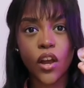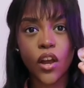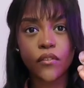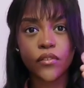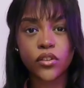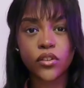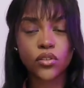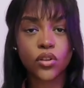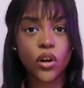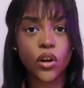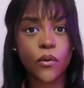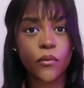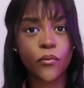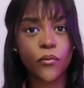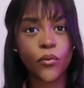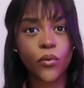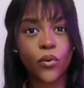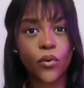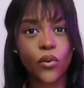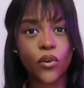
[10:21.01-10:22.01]
over the top
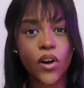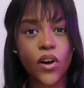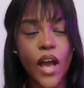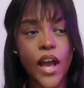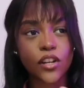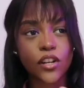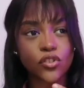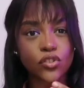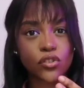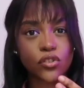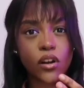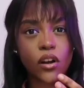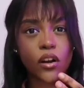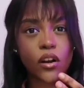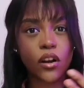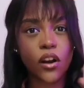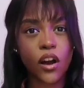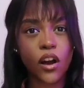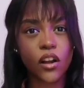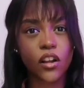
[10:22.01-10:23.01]
for
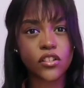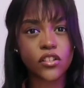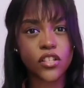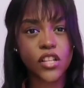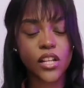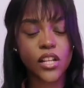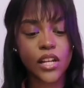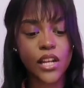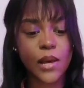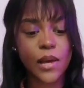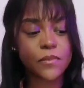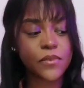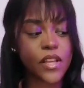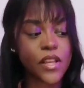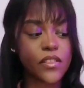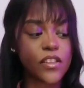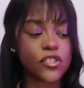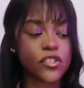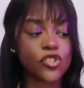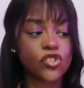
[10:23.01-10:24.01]
extra color to the lips,
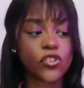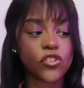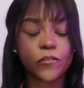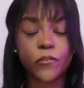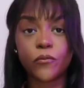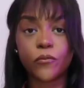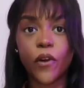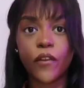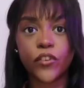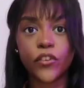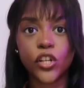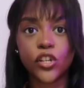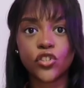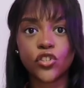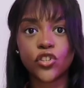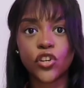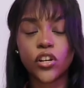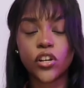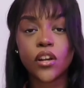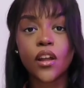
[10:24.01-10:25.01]
and this is just from
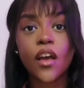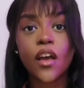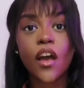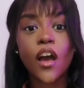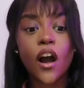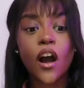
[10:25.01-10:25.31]
Revolution.